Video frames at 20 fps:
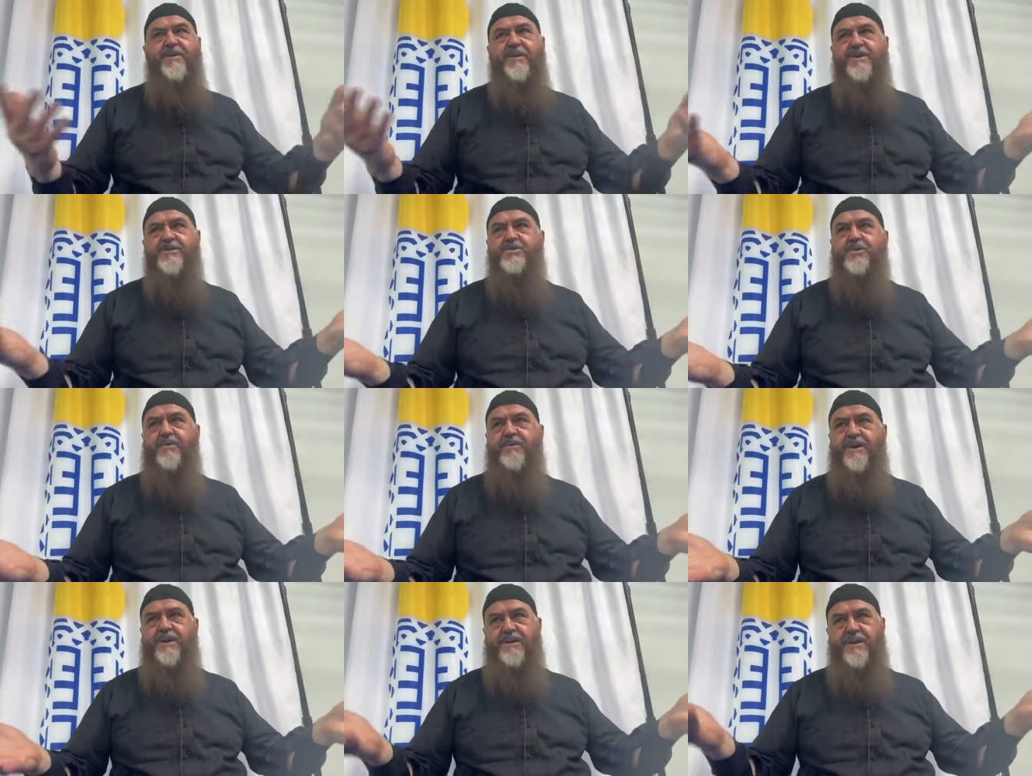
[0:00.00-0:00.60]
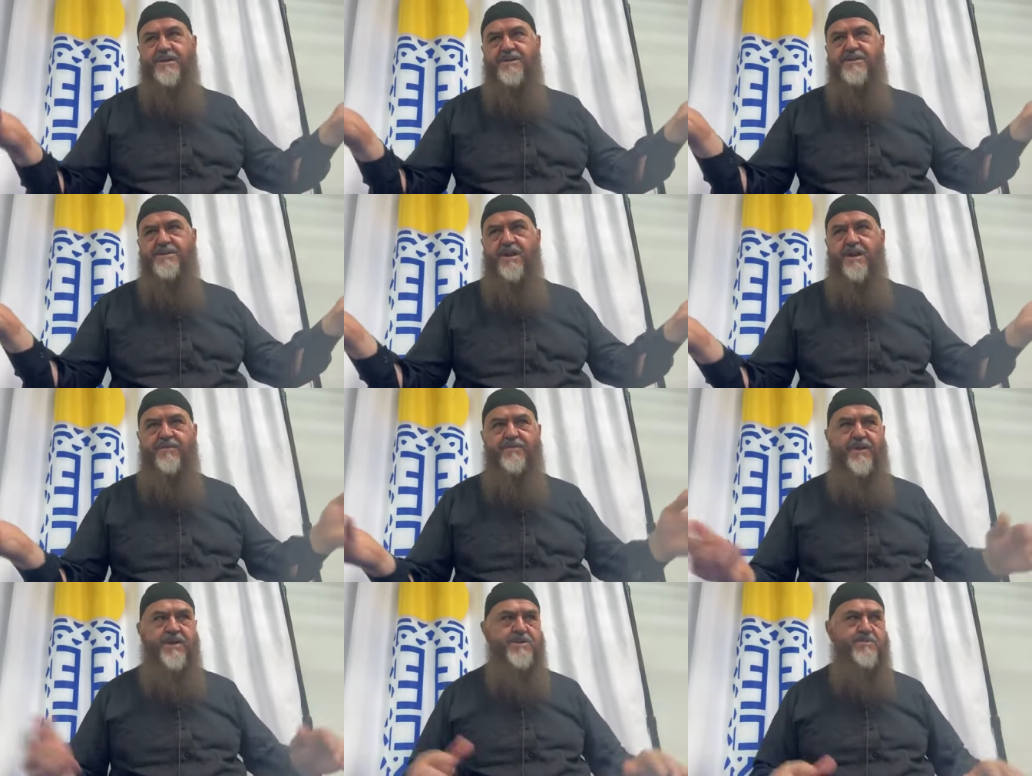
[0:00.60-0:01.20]
The rest of it is
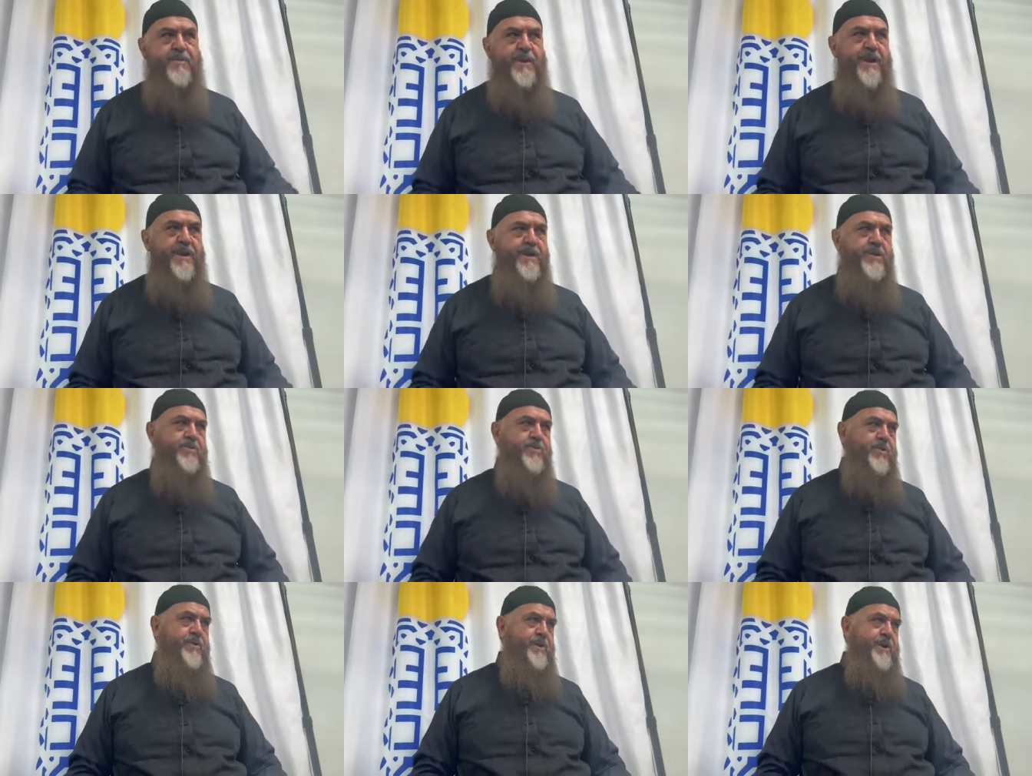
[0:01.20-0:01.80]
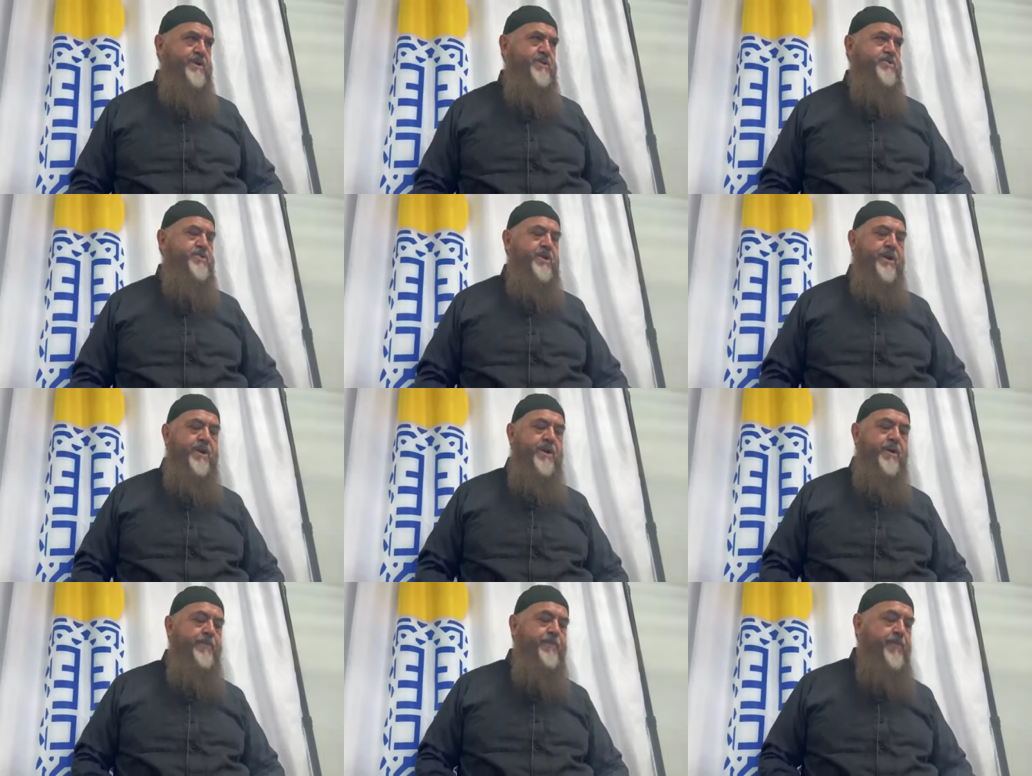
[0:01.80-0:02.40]
self-explanatory,
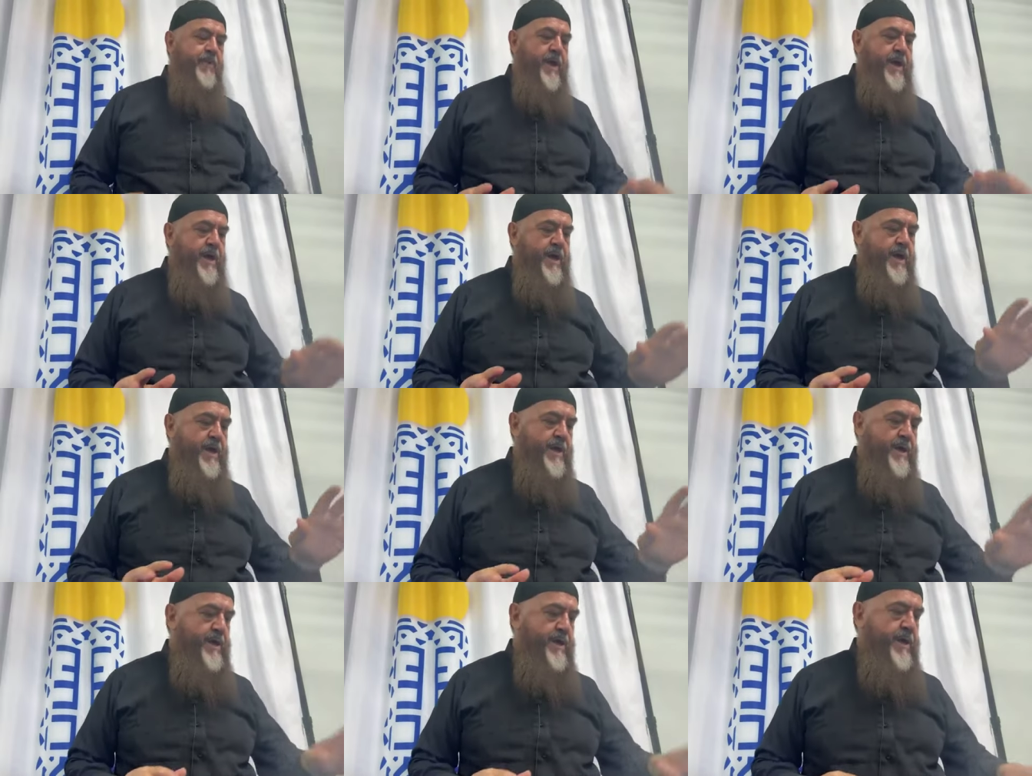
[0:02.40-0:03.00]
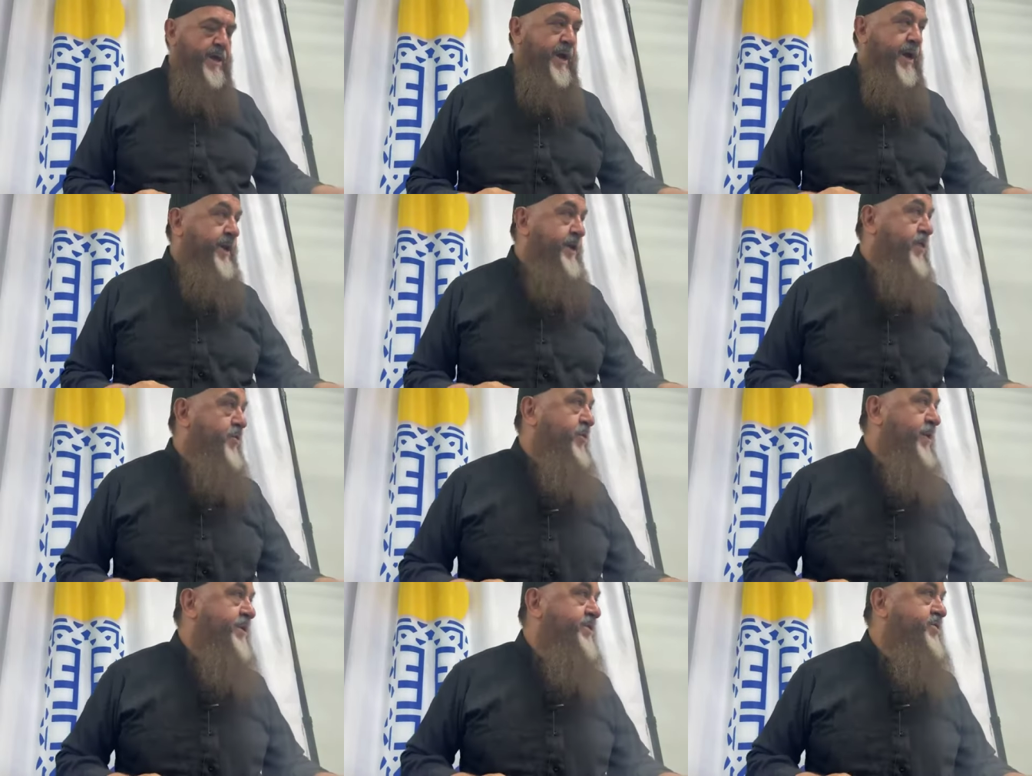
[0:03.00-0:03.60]
inshallah.
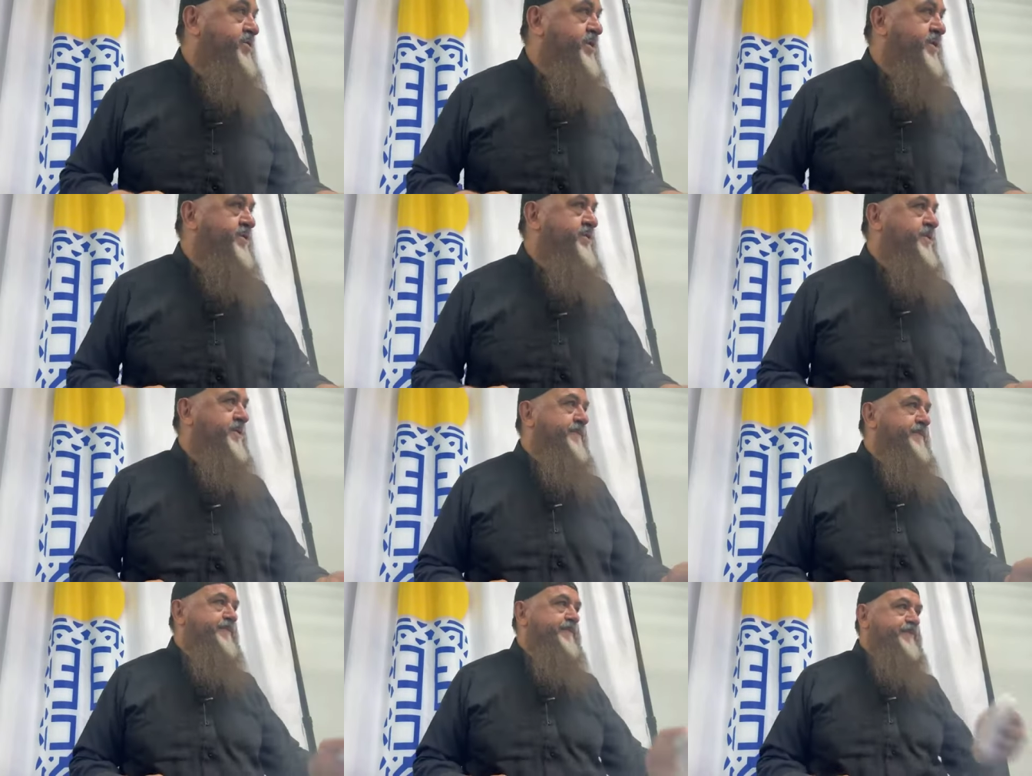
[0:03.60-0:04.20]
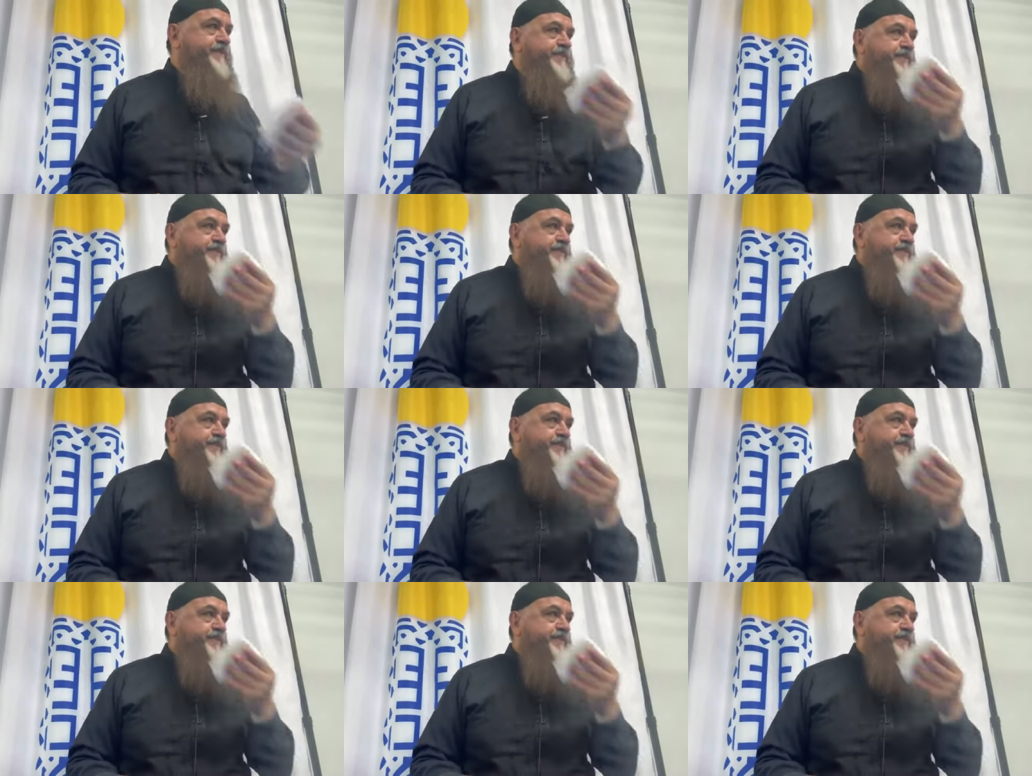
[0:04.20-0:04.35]
Any questions?